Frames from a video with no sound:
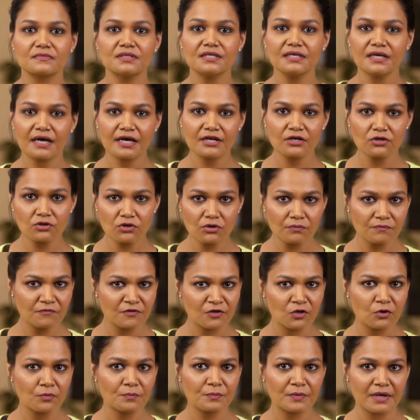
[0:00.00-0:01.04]
The Anulom
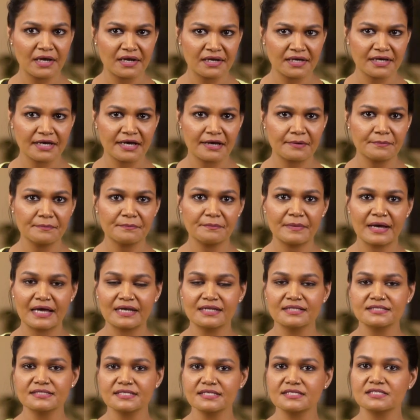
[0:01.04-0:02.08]
Vilom Pranayam
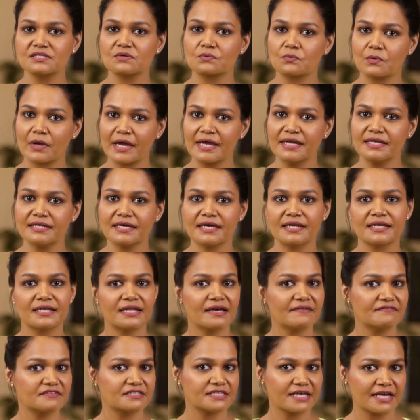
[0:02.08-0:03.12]
balances the right and
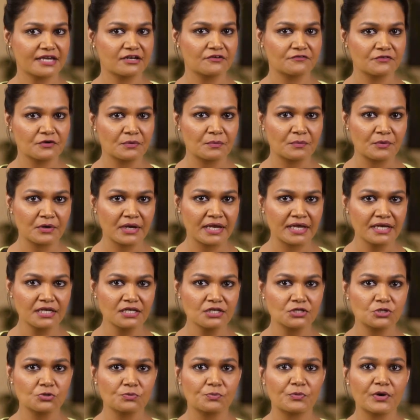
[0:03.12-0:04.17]
left side of your
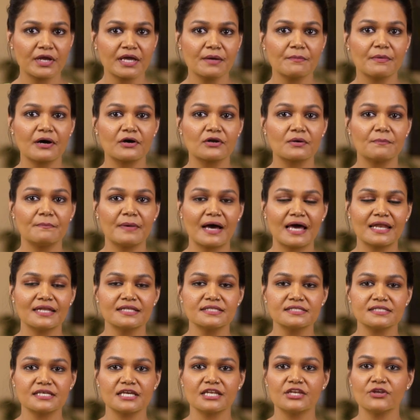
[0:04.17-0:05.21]
brain to bring about a
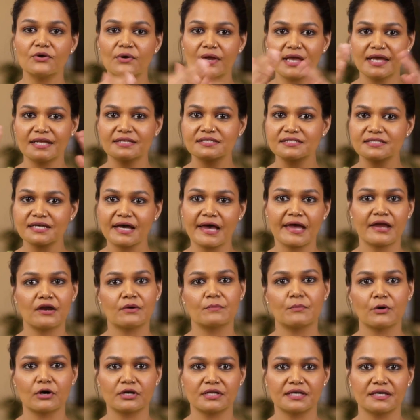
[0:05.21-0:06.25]
balance in your entire
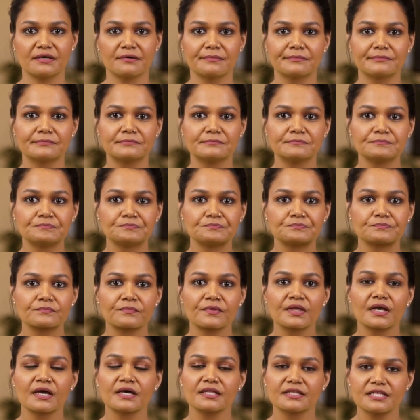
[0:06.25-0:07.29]
body.
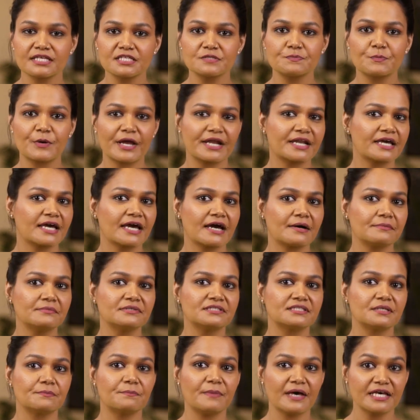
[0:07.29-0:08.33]
This pranayam
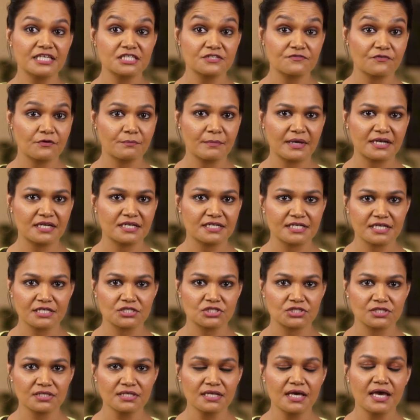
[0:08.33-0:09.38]
is the best for
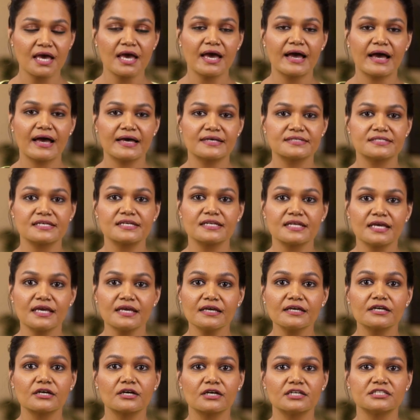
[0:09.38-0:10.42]
meditation as it
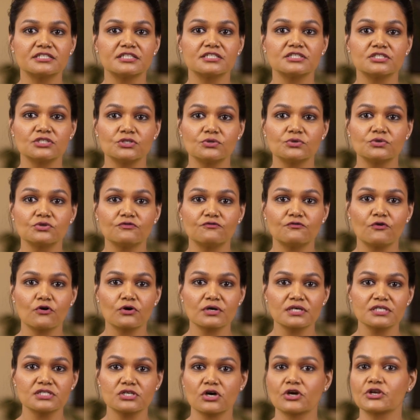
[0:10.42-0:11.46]
encourages you to
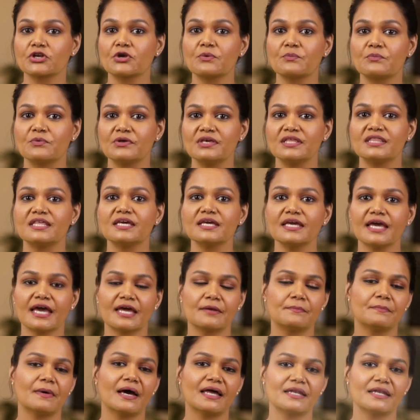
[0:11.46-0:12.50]
focus on your breathing and